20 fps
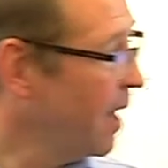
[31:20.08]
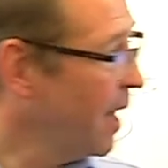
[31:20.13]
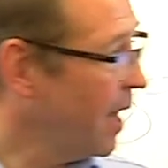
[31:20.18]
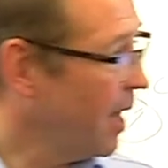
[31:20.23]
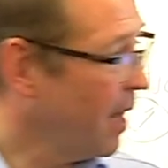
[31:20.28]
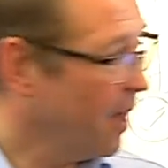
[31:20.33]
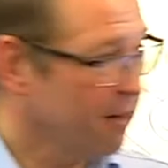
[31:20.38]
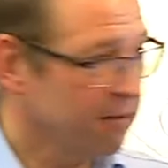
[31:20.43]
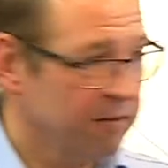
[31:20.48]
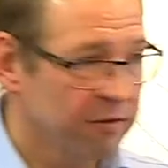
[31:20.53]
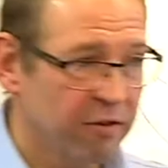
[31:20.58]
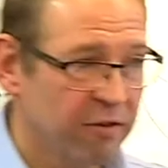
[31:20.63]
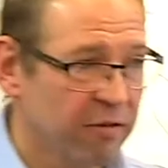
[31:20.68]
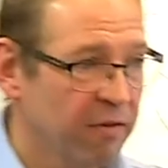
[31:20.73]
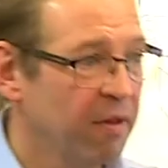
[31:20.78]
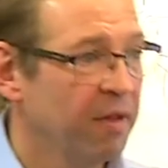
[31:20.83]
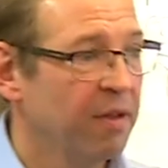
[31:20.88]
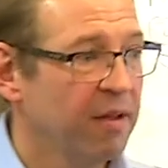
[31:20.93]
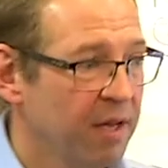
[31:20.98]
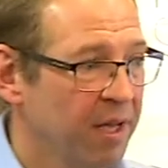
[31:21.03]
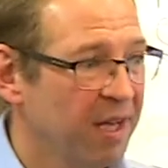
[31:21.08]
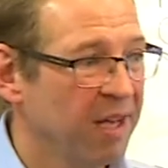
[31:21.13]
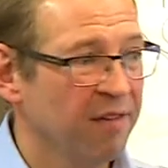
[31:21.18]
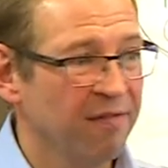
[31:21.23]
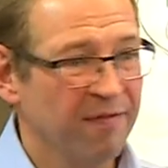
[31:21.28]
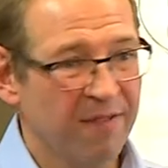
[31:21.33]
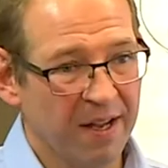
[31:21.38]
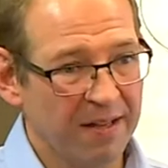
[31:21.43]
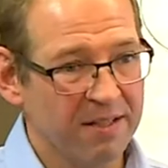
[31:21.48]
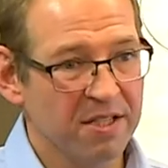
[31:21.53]
and he
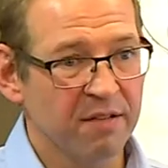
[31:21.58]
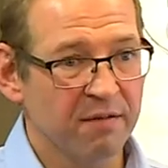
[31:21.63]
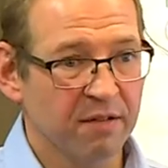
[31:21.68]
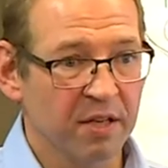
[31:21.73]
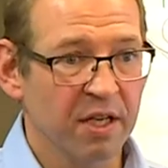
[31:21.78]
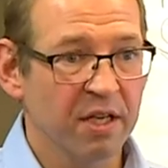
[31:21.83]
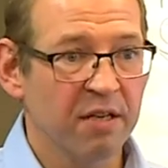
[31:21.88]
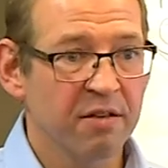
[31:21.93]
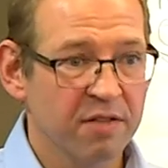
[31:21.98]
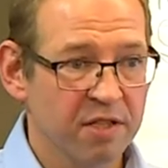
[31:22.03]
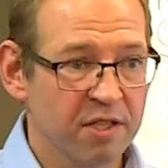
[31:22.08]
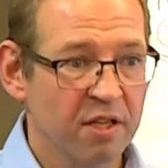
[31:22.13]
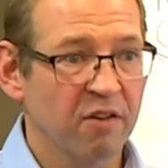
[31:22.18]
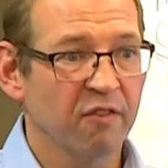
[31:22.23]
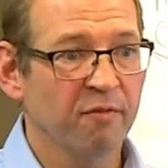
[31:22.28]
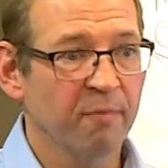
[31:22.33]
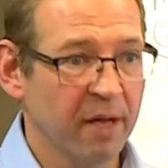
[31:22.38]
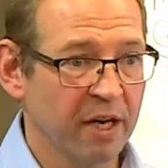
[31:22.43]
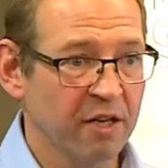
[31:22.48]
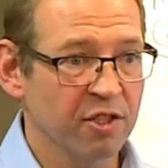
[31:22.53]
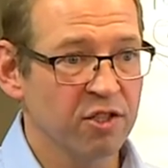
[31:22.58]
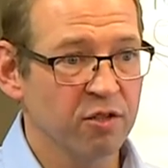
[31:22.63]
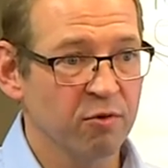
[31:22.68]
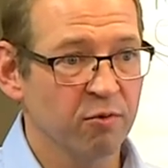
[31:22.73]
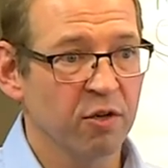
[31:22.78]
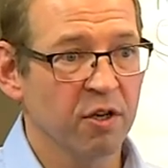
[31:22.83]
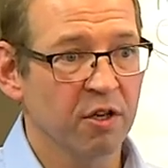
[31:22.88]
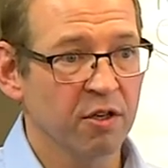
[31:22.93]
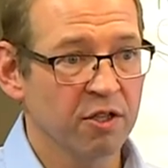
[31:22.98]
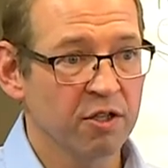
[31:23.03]
effectively self-managed the
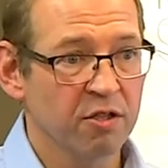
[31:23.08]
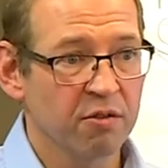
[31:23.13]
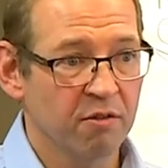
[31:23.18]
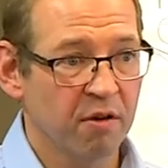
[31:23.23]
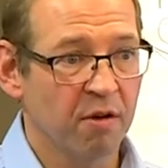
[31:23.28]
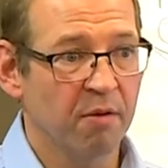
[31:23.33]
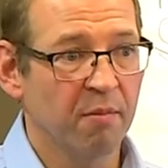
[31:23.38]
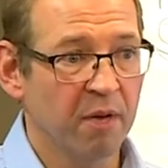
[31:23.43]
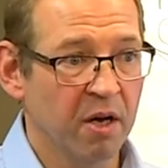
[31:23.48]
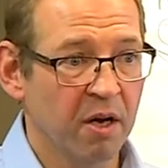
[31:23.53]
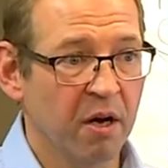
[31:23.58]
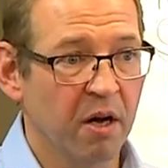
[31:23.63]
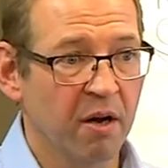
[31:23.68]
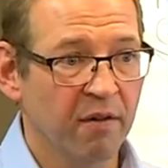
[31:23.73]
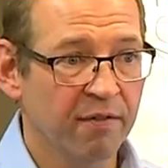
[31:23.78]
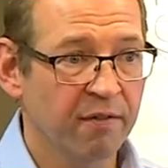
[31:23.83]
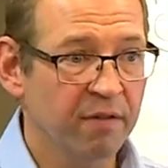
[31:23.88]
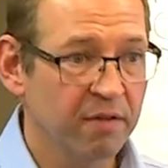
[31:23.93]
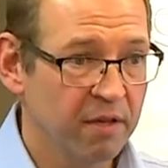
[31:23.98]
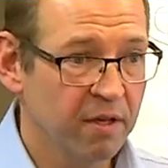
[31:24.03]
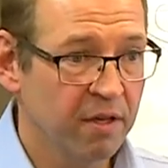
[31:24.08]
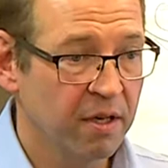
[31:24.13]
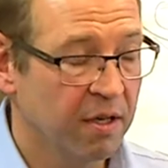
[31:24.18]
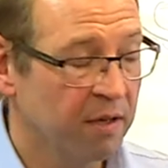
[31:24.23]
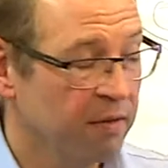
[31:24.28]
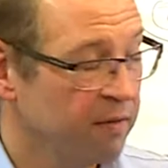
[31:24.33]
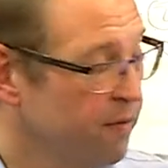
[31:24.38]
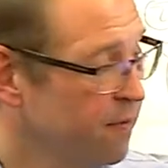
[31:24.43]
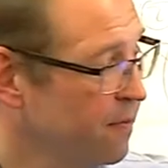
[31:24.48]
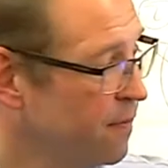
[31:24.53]
works on behalf
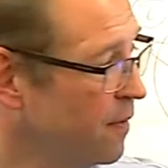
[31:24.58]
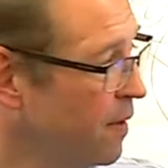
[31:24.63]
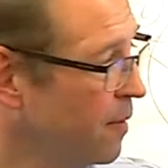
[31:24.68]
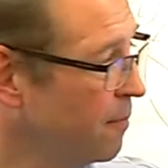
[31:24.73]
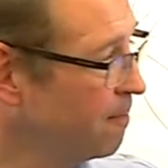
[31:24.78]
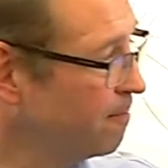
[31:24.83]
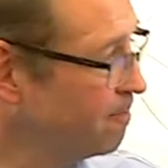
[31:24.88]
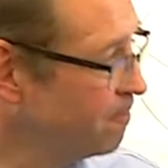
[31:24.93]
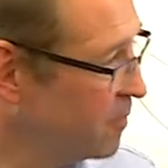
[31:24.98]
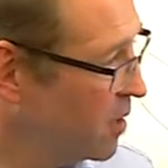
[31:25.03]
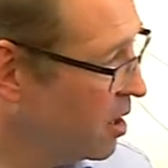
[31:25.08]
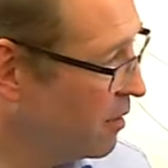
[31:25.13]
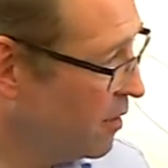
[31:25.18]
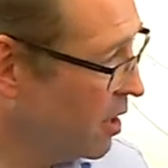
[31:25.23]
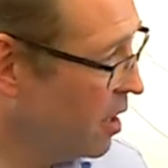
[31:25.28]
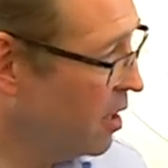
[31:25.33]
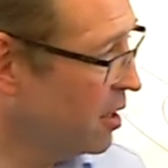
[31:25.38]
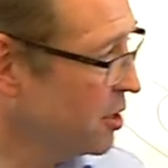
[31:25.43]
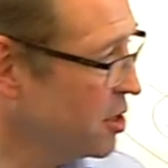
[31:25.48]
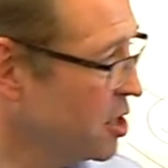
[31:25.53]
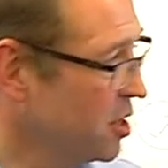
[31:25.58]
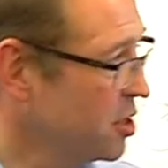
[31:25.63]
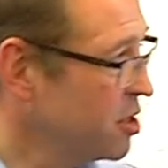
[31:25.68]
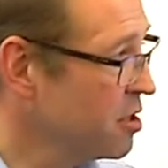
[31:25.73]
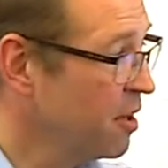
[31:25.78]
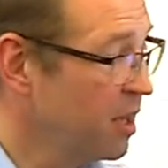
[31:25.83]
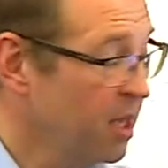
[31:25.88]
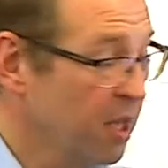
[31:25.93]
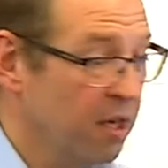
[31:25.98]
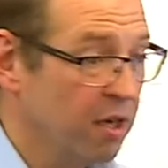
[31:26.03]
of, um, of the
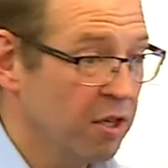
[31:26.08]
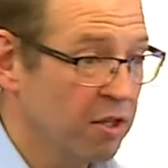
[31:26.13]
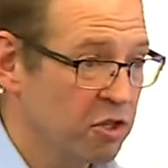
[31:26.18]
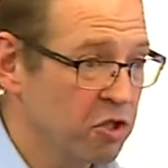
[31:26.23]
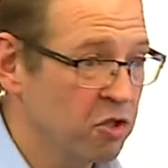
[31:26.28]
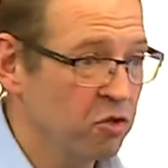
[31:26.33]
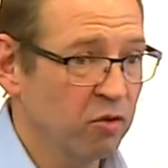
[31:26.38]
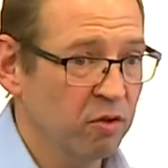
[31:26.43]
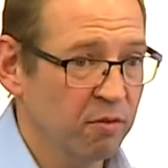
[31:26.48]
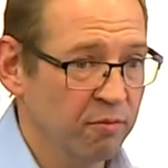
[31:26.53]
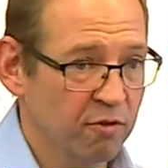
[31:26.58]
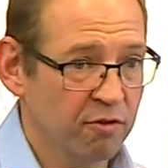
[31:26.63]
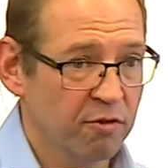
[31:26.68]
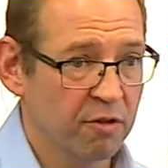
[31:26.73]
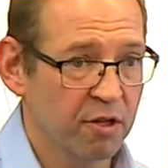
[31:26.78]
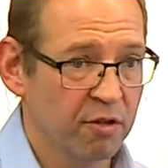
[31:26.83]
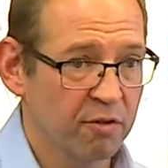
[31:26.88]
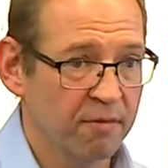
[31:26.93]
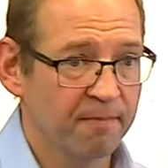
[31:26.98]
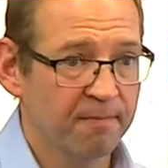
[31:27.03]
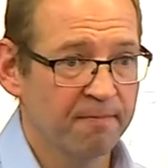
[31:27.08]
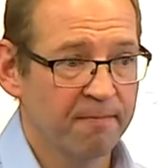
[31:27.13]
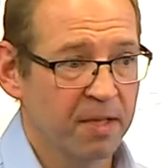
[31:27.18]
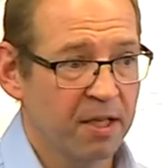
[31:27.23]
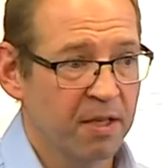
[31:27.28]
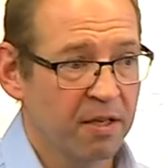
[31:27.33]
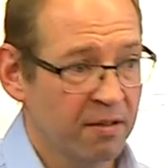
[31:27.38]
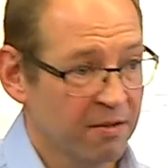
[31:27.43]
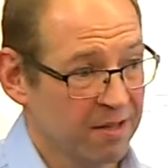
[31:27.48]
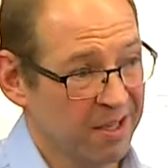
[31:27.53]
artist and saw them through.
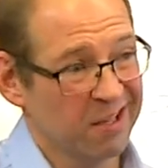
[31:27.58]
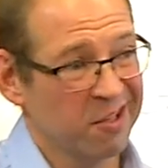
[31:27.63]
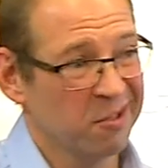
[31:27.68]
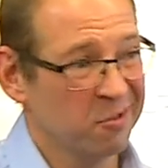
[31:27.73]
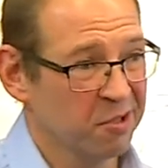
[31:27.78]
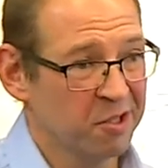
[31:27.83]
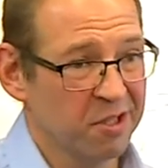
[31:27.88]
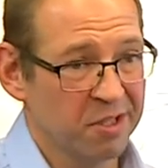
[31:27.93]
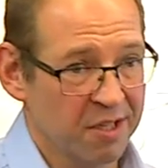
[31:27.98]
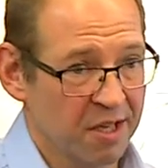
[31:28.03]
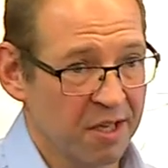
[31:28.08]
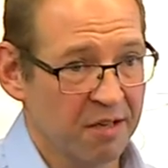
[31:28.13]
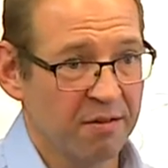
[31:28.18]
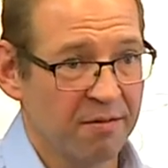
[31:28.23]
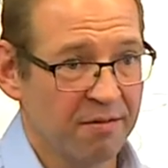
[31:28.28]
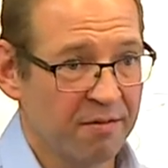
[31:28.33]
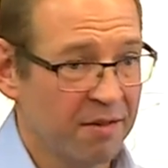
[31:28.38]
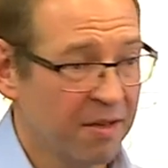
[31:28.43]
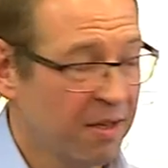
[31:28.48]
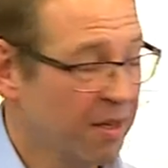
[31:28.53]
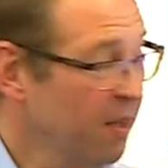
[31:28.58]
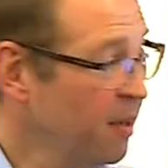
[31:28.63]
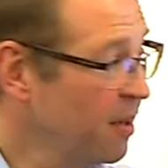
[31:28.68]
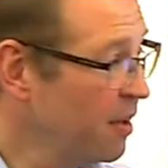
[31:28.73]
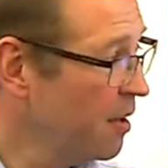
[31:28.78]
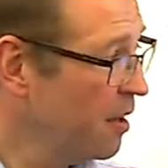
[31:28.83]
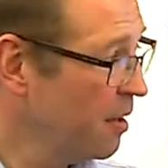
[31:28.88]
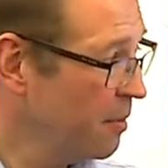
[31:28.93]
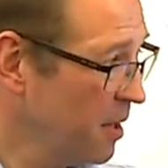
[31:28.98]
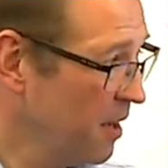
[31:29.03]
Thank God he did.
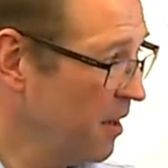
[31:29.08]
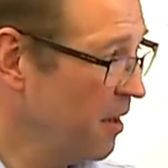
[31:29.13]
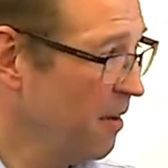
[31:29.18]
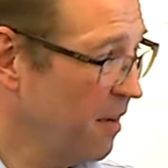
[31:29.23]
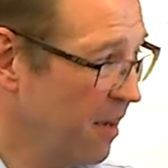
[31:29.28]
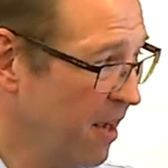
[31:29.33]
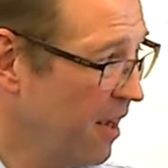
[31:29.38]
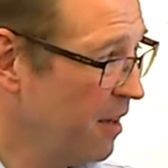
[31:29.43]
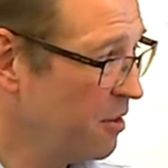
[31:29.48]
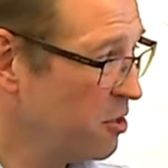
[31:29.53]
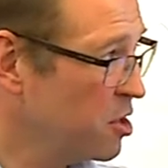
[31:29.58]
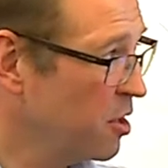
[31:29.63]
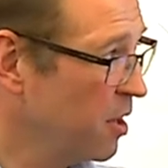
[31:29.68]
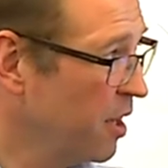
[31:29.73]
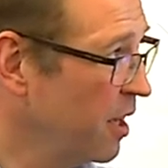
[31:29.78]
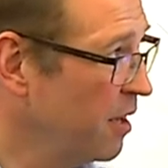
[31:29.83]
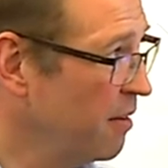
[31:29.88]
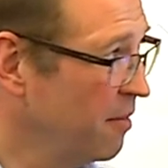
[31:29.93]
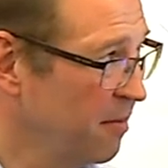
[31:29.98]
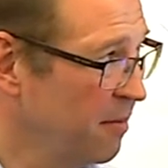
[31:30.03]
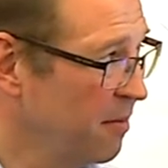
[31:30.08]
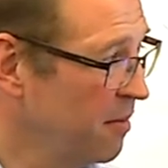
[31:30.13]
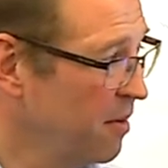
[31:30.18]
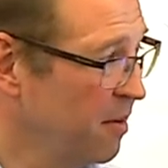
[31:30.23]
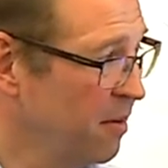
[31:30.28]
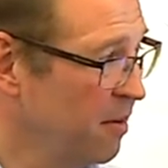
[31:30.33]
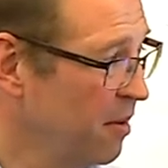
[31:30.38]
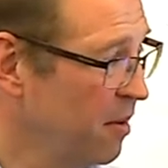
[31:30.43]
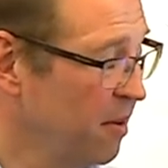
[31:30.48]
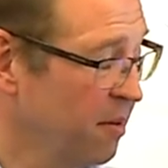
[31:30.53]
I mean, actually,
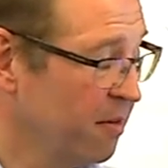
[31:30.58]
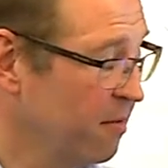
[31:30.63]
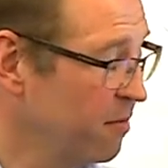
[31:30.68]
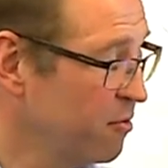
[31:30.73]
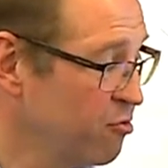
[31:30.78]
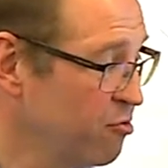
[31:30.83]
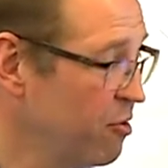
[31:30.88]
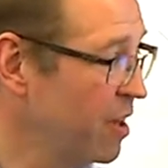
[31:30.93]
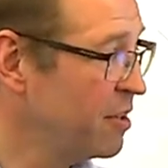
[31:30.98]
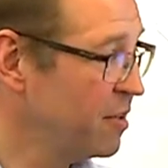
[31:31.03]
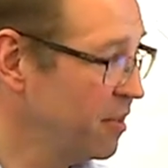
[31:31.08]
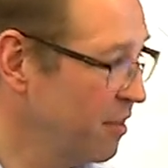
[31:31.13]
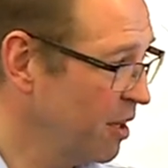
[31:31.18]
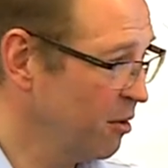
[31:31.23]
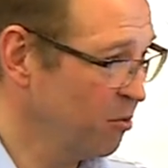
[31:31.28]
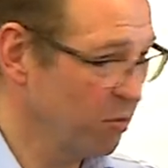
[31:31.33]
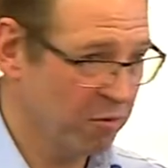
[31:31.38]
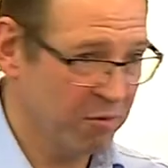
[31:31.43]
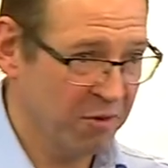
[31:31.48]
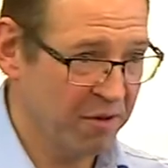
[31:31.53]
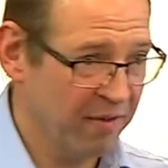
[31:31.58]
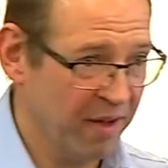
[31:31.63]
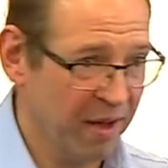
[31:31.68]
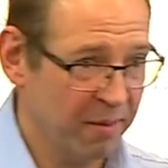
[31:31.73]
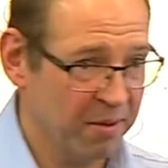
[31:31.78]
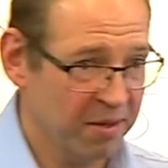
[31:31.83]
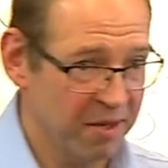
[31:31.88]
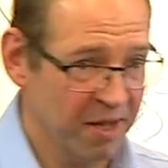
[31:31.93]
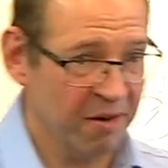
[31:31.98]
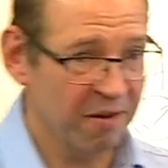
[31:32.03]
I dread to think what would have
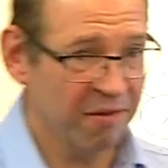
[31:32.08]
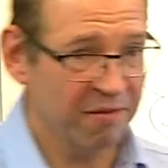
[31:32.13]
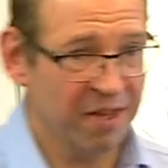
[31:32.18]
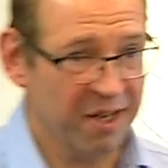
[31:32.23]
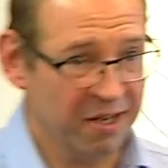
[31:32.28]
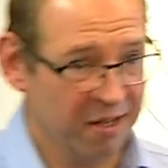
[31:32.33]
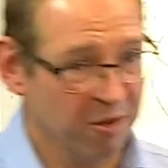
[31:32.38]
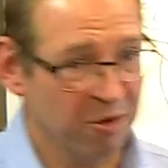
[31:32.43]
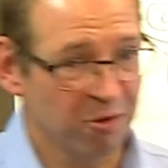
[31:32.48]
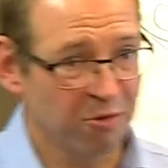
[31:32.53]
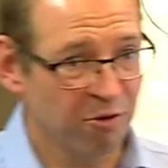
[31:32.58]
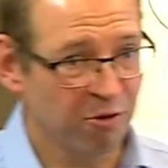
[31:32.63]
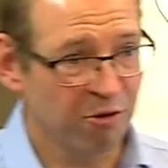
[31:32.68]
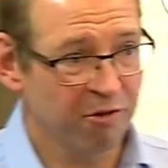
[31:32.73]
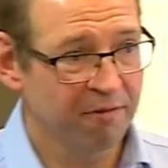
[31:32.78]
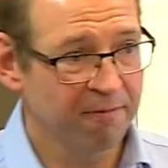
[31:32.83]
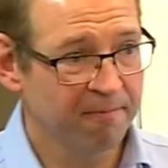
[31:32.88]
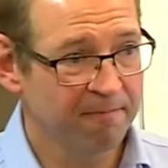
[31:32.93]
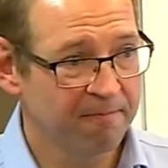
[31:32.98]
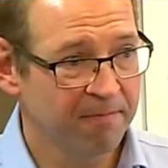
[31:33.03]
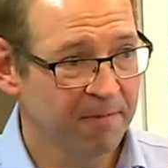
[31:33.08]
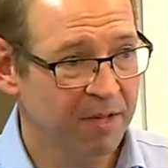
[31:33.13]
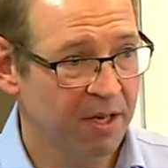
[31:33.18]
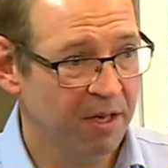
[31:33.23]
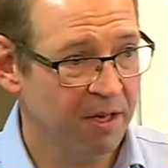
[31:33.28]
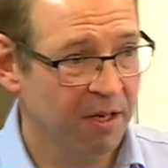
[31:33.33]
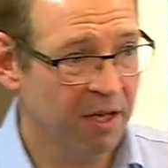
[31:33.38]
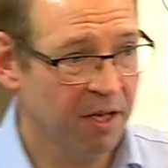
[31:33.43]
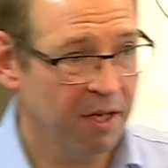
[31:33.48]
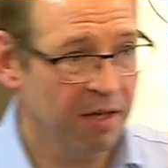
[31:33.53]
happened there if that had gone wrong.
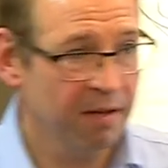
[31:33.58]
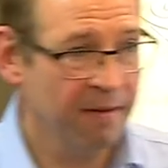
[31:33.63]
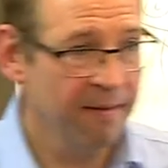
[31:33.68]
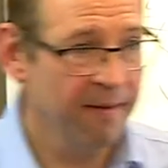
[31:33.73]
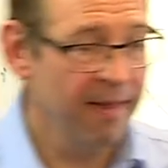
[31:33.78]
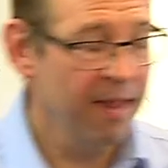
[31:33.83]
Okay?